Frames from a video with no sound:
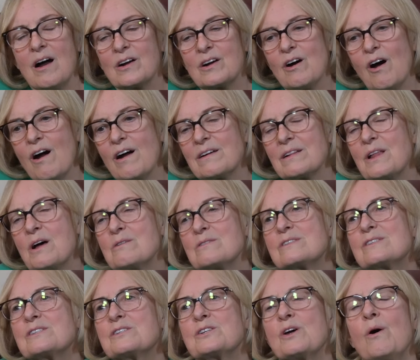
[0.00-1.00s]

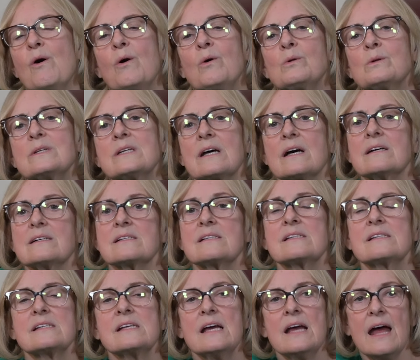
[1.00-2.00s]
Carlos told
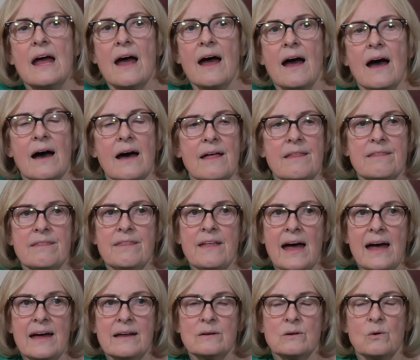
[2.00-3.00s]
us
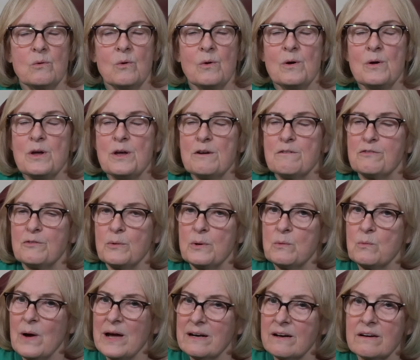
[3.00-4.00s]
that if we
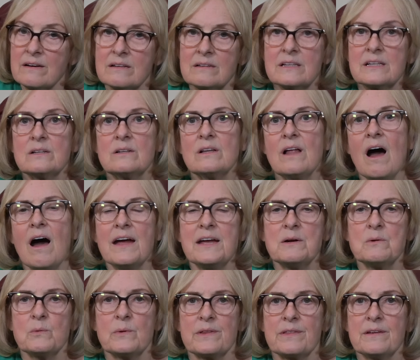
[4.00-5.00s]
went on a little
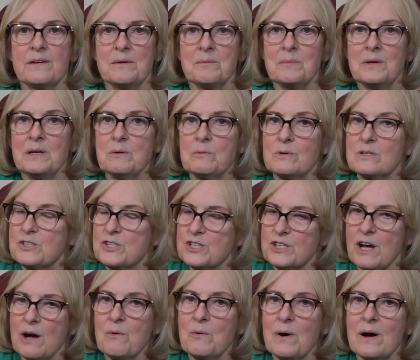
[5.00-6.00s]
hike with him, he would
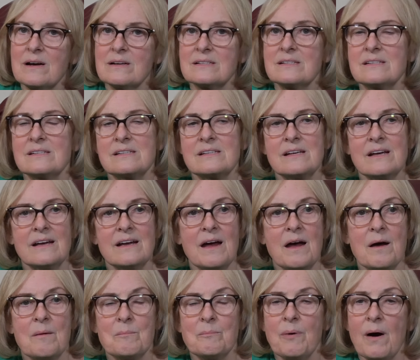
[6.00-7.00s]
show us
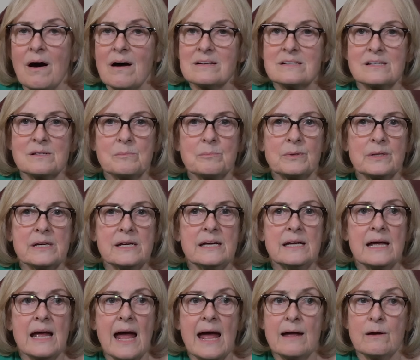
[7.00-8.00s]

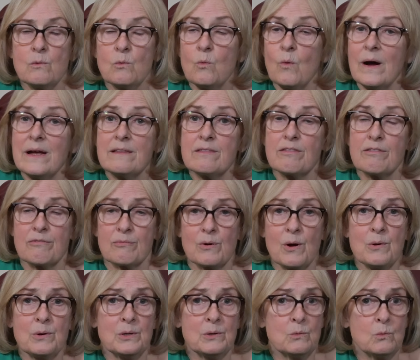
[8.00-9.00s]
possibly a
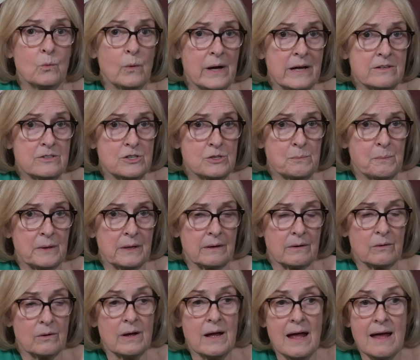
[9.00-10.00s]
white-throated
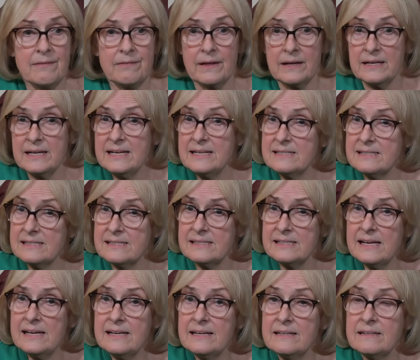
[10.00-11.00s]
wedgebill that he's
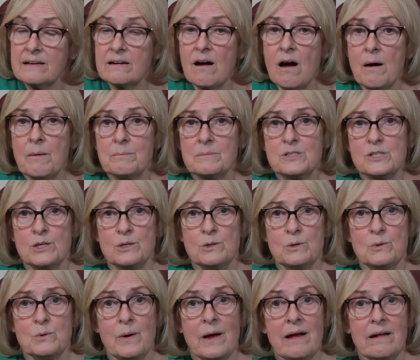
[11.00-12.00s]
seen come
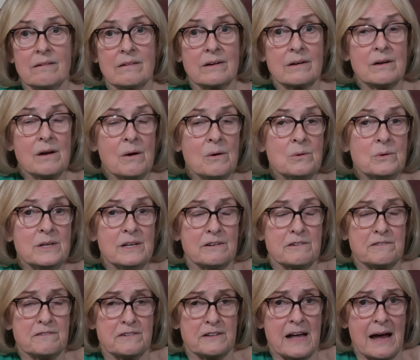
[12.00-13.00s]
to heliconia
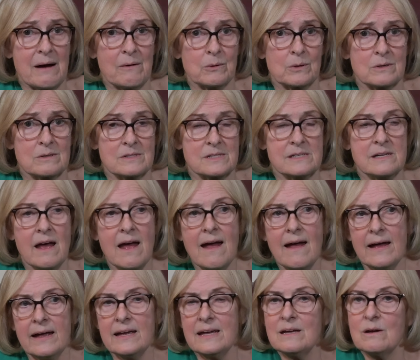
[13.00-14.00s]
flowers.
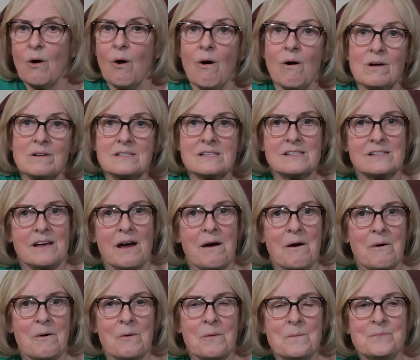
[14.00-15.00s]
He
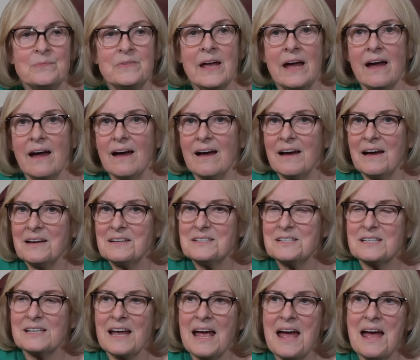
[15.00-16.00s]
also
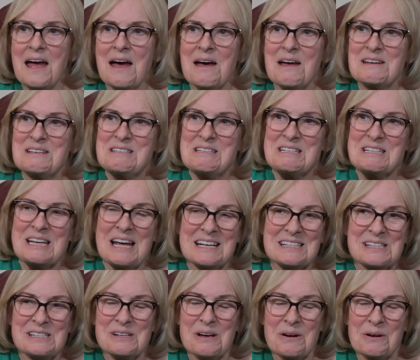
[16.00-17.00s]
had a
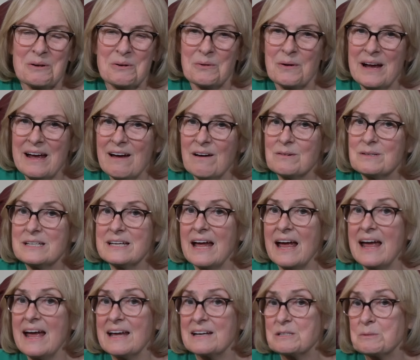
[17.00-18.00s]
chestnut-crowned
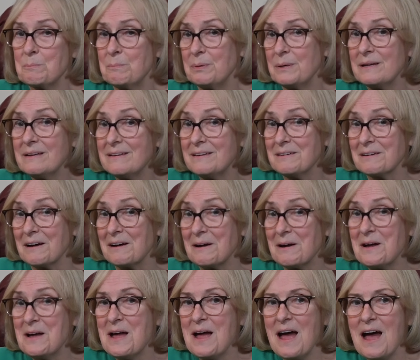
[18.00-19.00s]

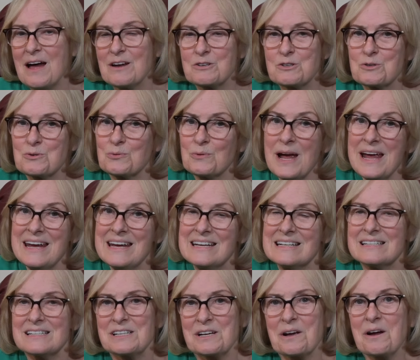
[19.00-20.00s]
antpitta
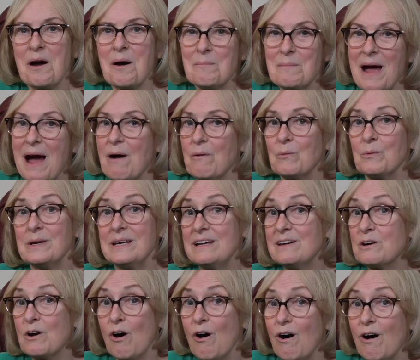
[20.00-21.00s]
trained to come out when
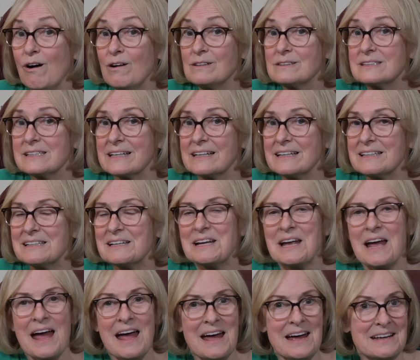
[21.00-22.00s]
he called it,
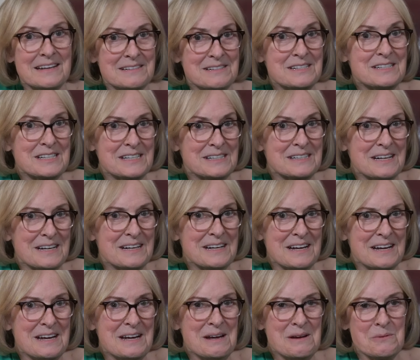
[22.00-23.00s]
and
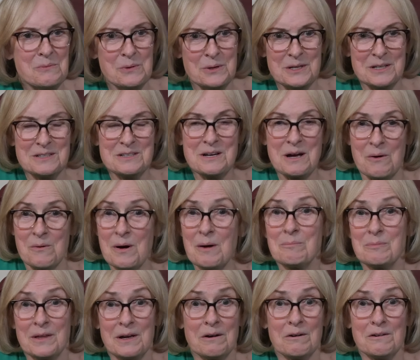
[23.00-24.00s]
he would go
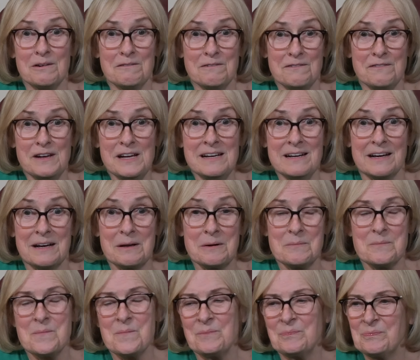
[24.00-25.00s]
up there and feed it.
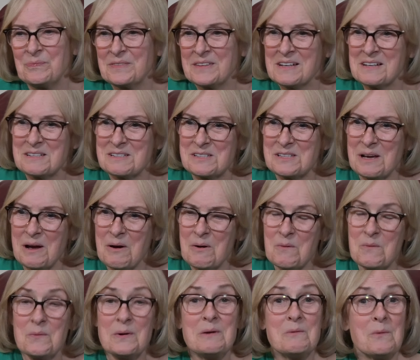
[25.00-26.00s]
So
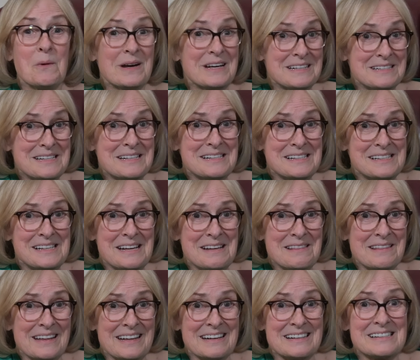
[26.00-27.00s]
we wanted to see
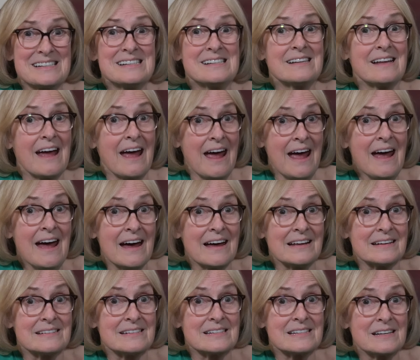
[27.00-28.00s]
this
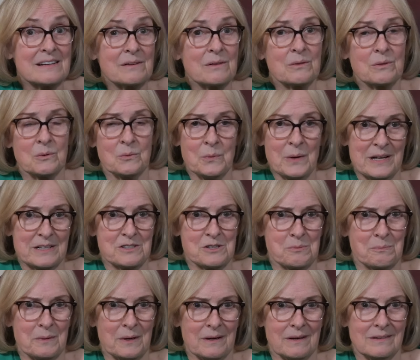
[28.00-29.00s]
and the
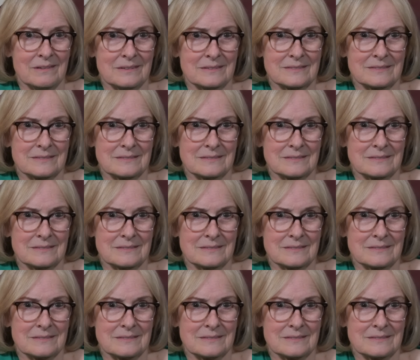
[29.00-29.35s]
wedgebill.